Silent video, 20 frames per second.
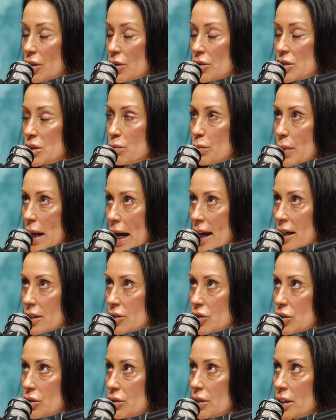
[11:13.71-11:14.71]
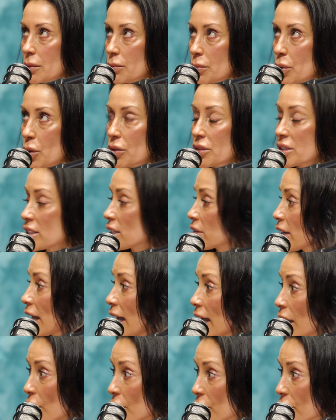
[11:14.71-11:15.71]
goes back to the importance of
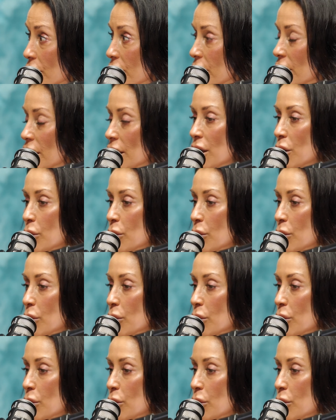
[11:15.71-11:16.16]
health.